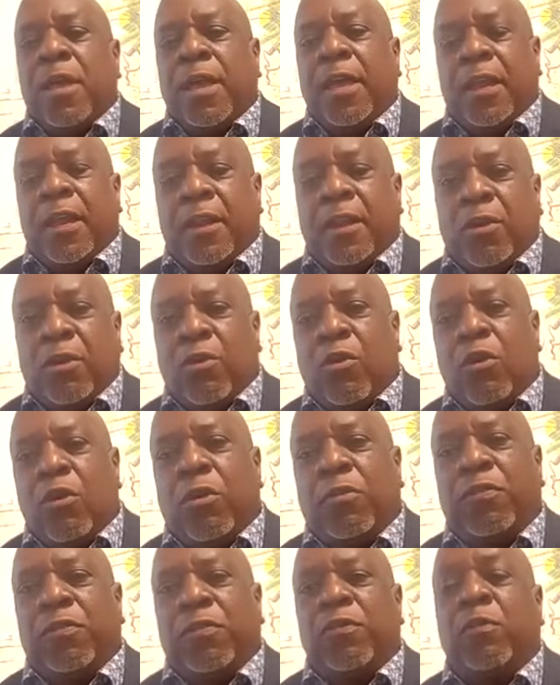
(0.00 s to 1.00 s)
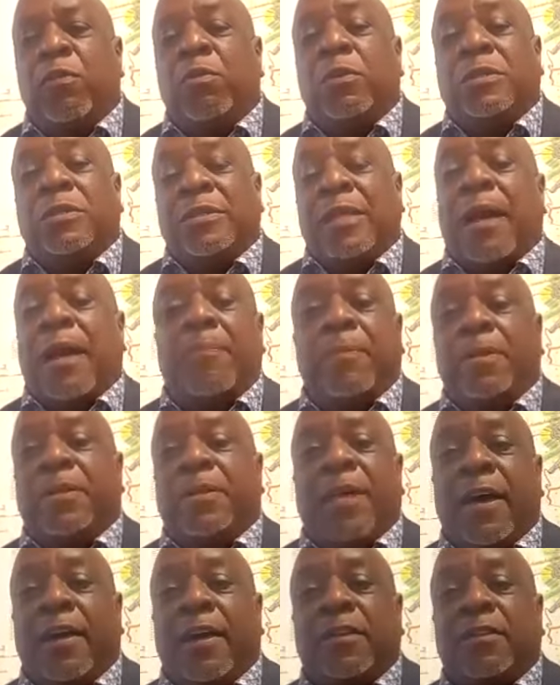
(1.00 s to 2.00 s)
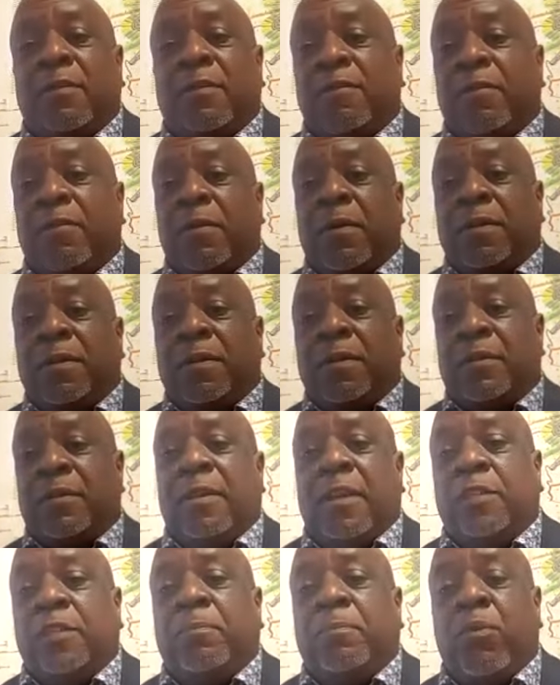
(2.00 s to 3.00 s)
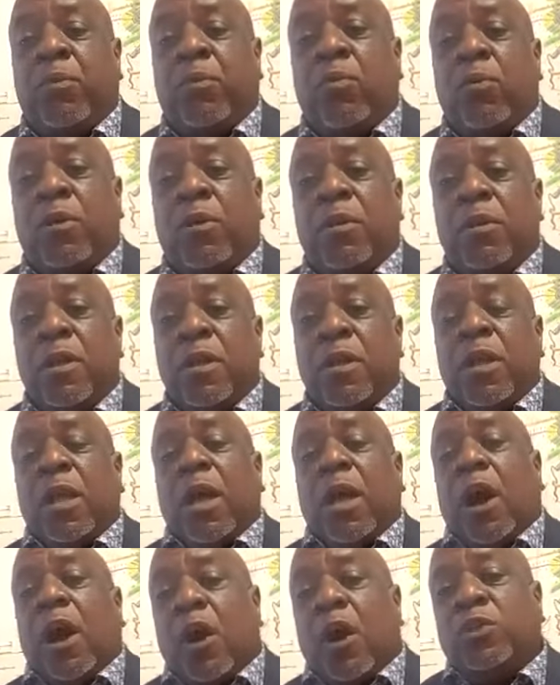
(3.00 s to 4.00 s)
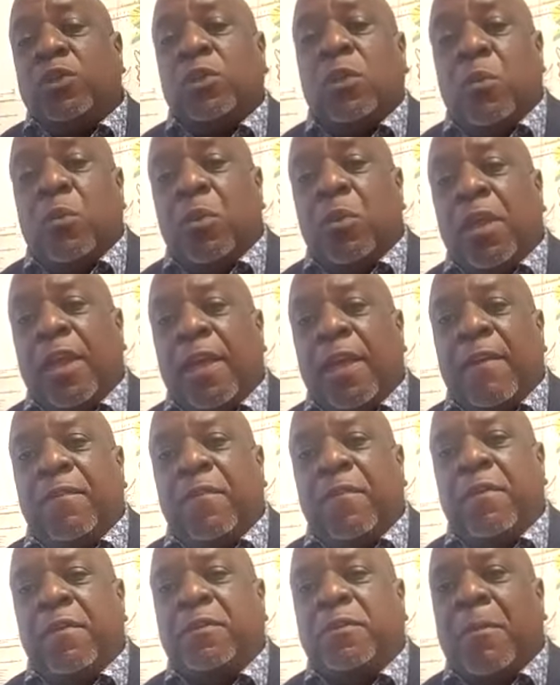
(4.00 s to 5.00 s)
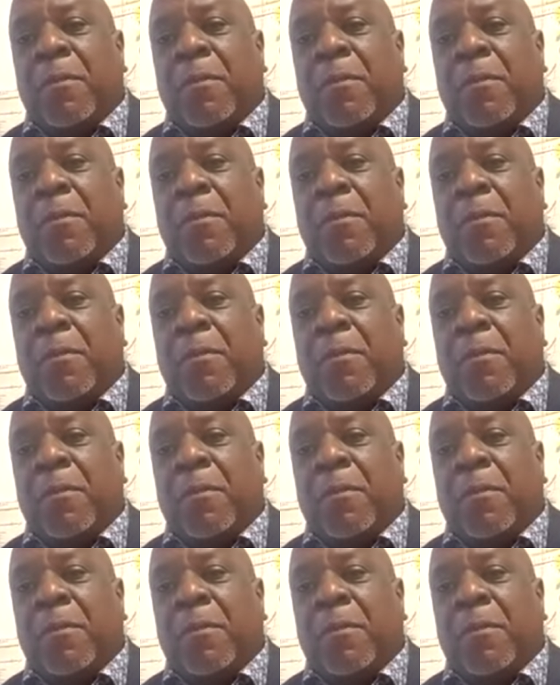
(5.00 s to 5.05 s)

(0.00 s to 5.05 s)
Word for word: headed north, you would stop in Donaldsonville as the next port. Also, we have here is